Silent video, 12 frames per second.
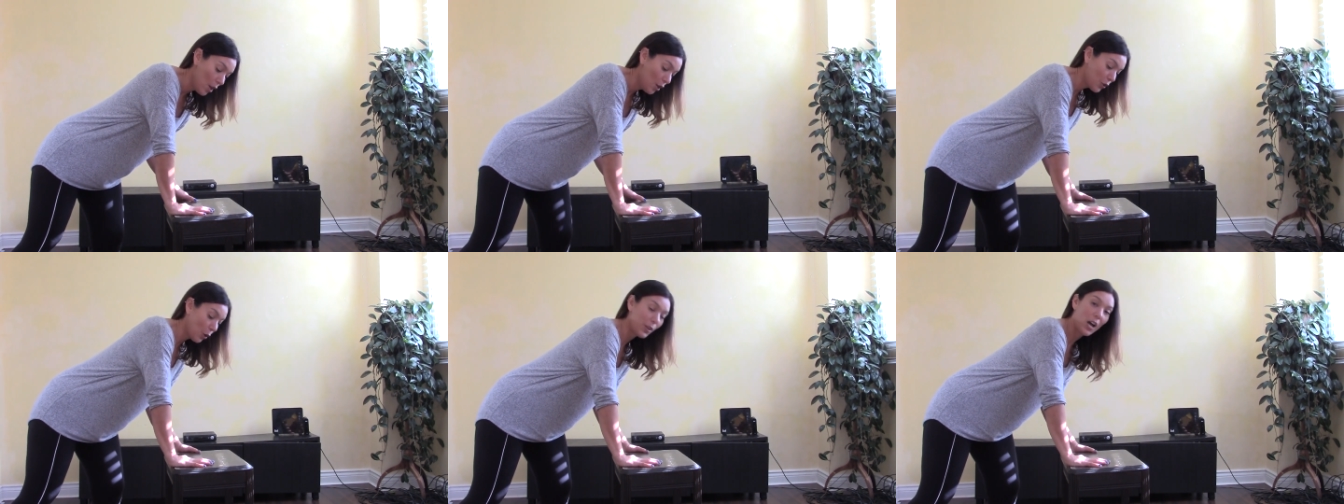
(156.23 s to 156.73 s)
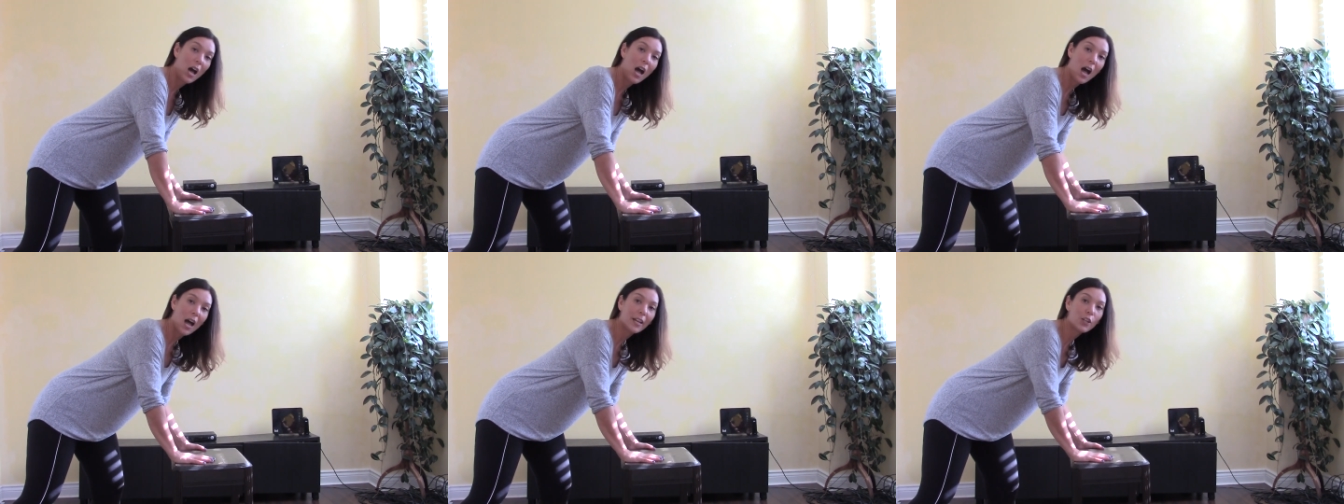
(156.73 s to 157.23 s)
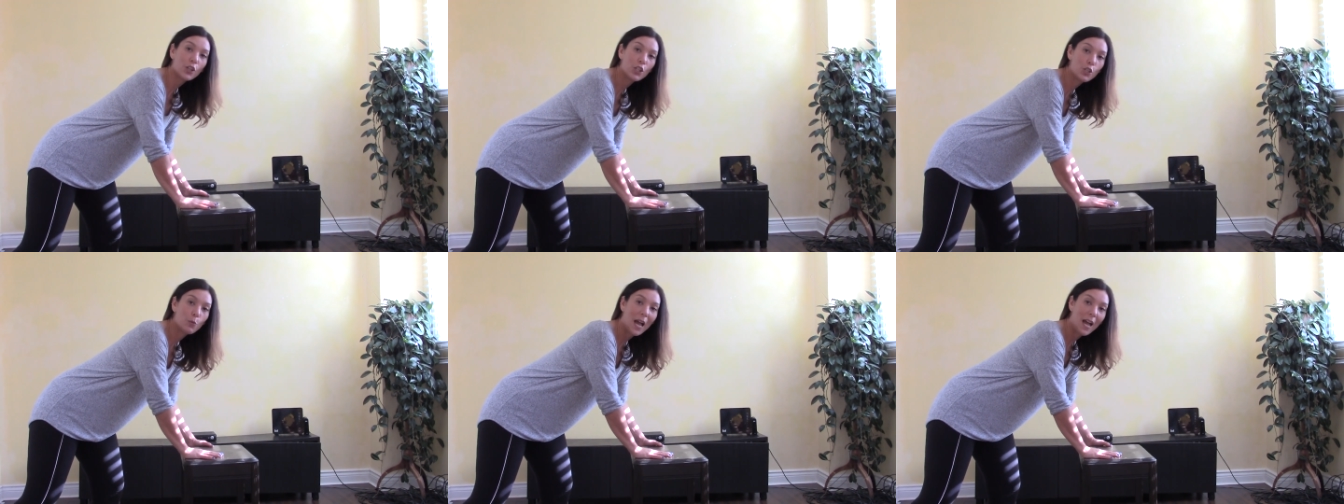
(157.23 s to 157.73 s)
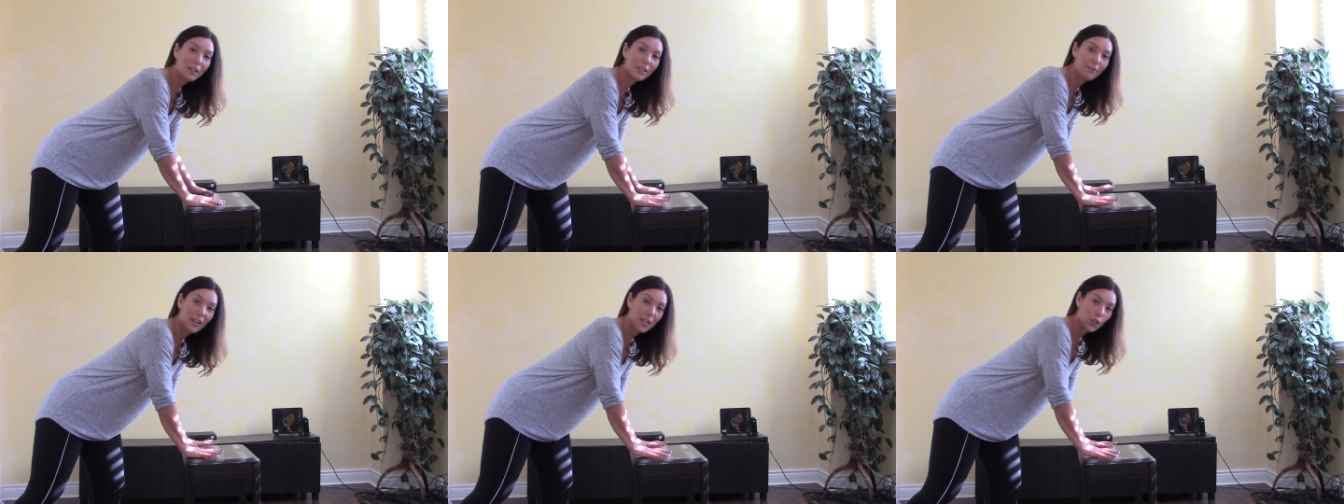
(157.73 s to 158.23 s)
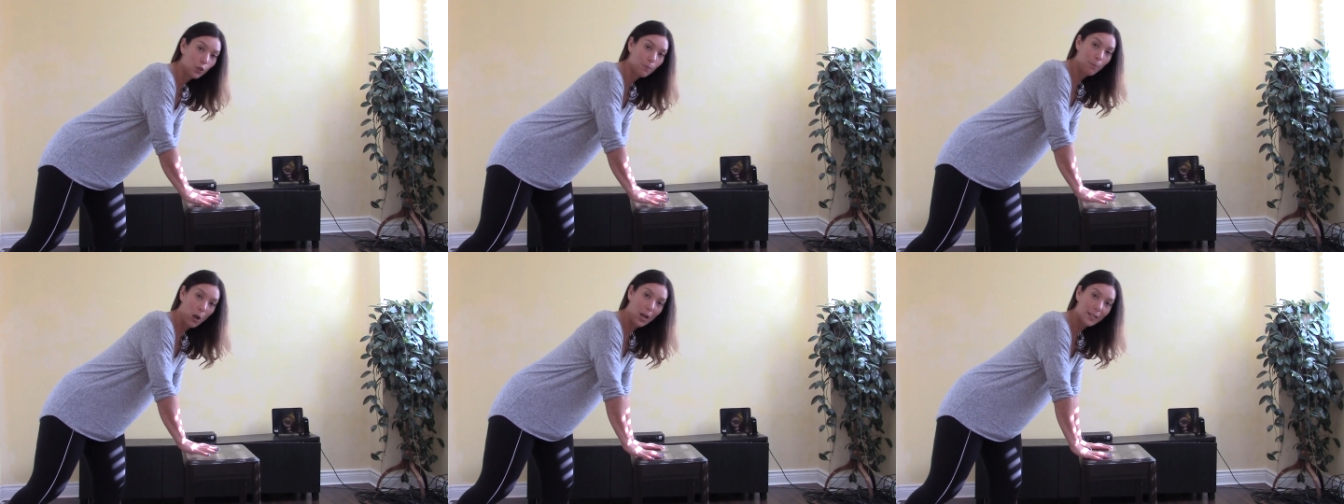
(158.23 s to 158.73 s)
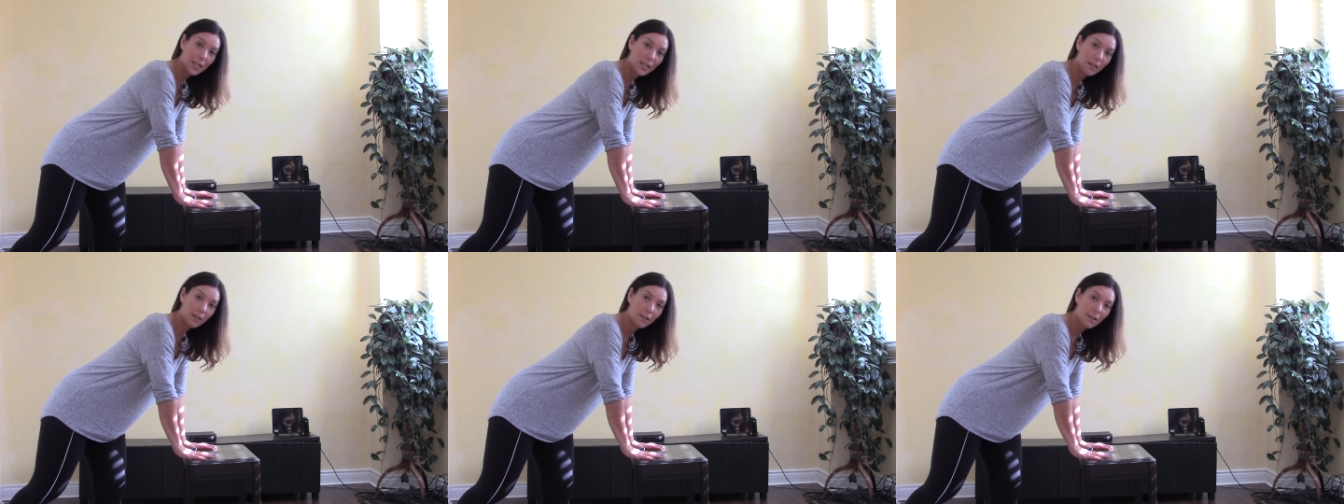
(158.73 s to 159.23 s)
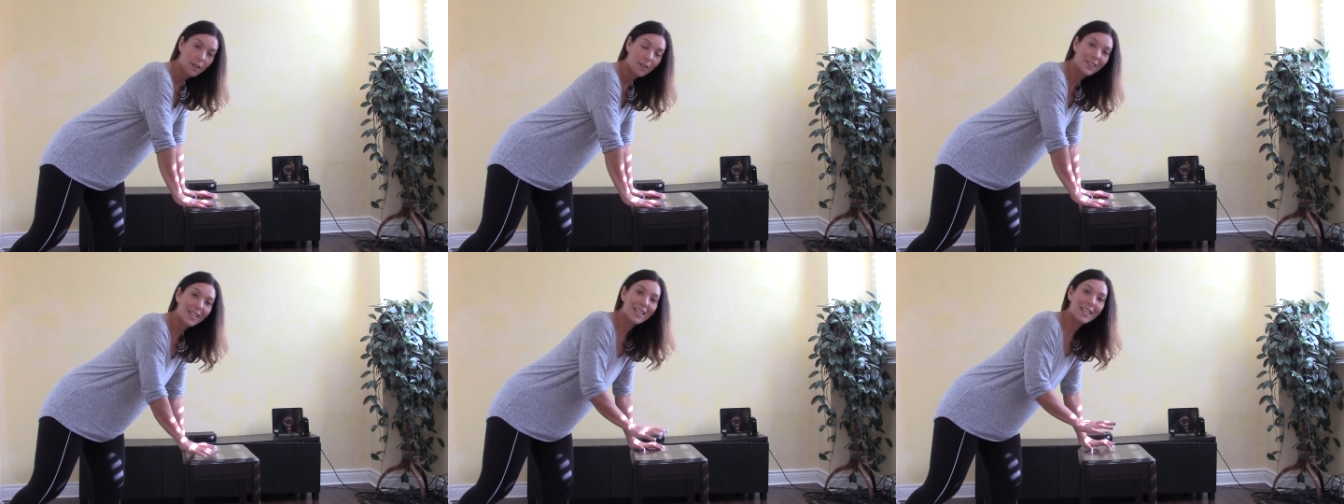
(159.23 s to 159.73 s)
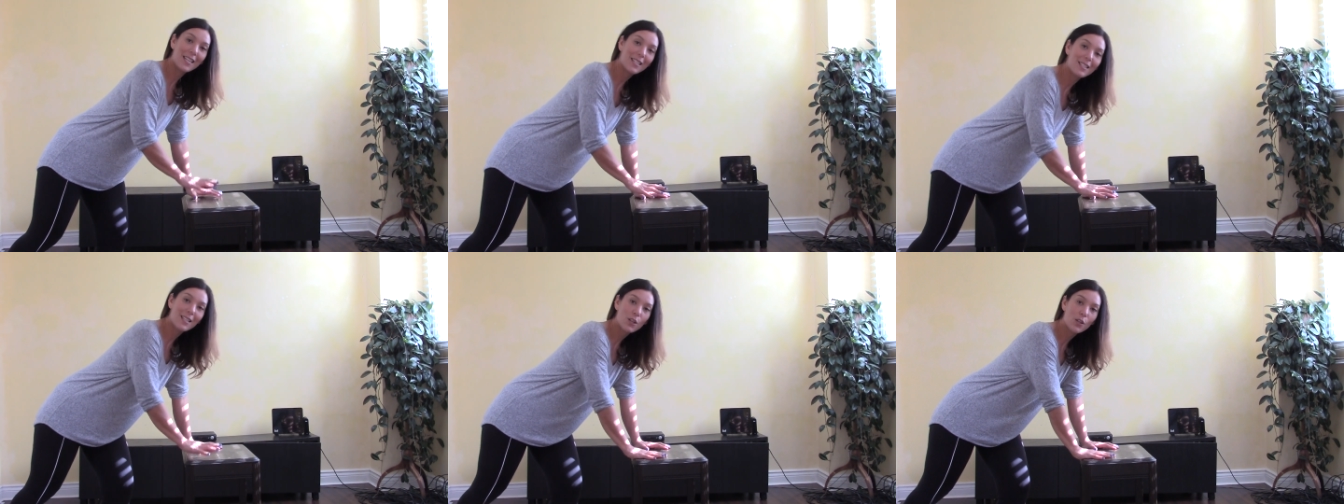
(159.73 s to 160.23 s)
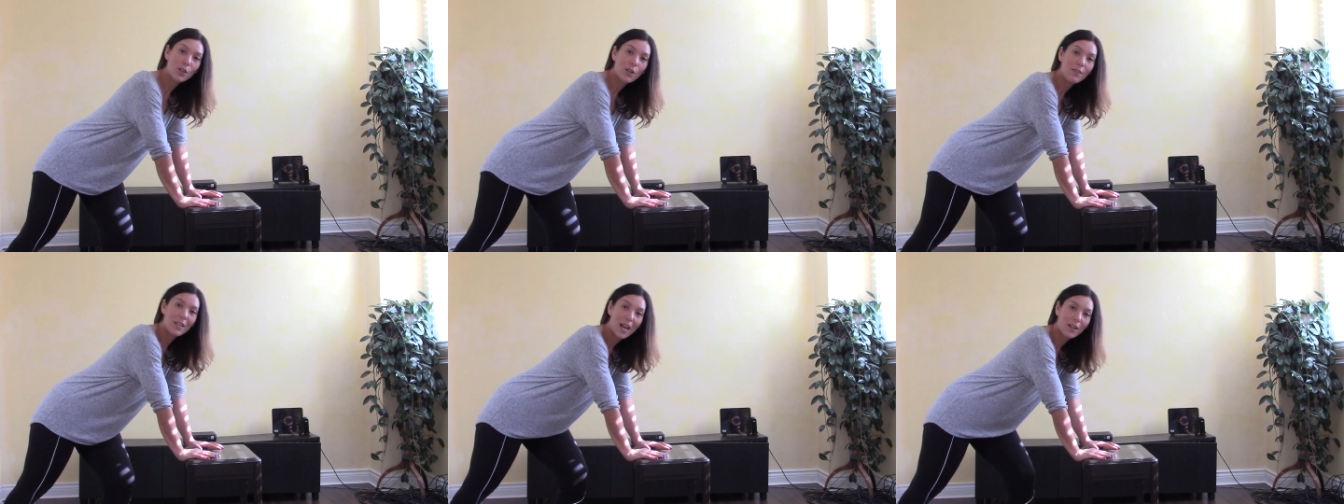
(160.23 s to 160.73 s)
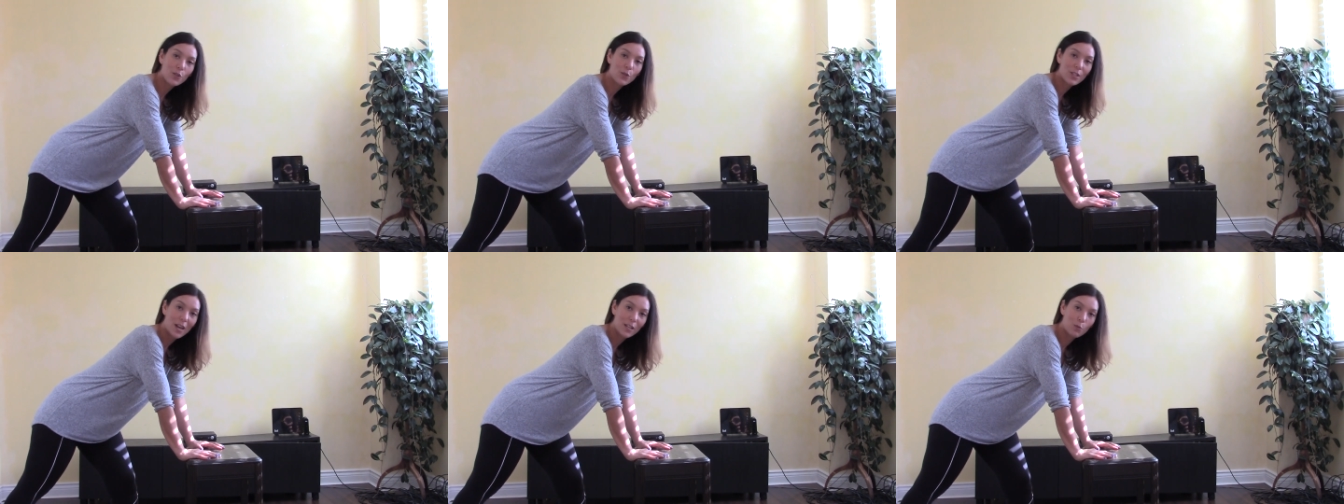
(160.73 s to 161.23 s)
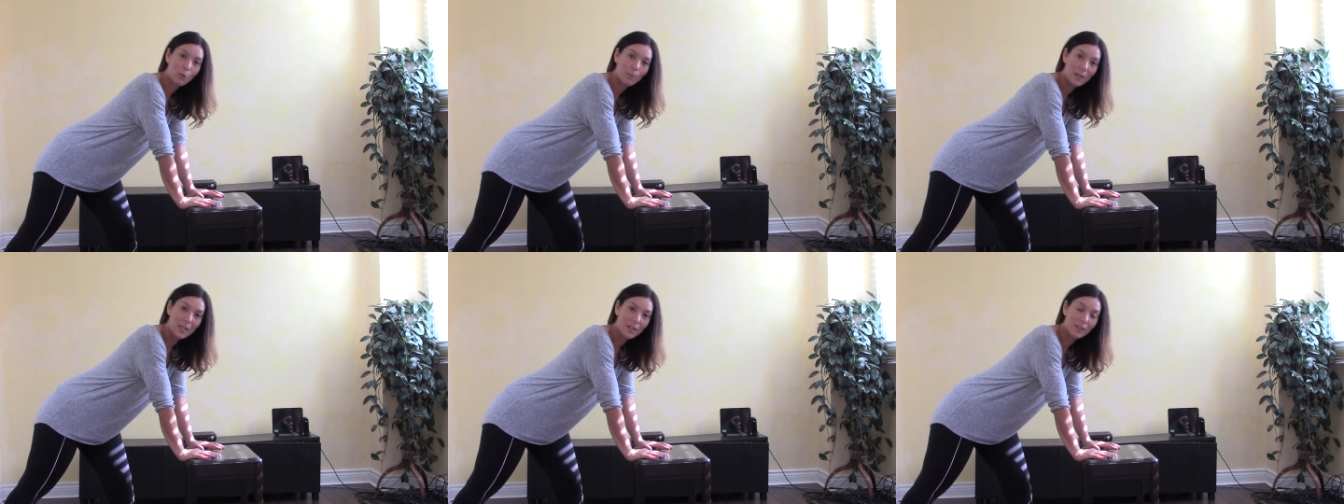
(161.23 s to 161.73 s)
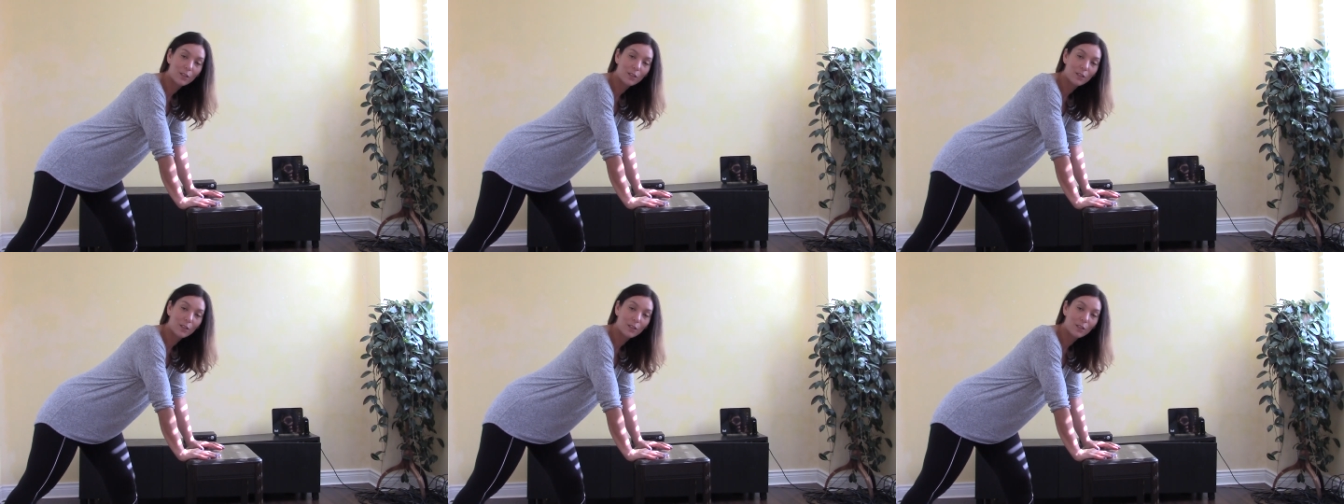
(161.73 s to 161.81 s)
So the higher you elevate your body, the easier the exercise will be.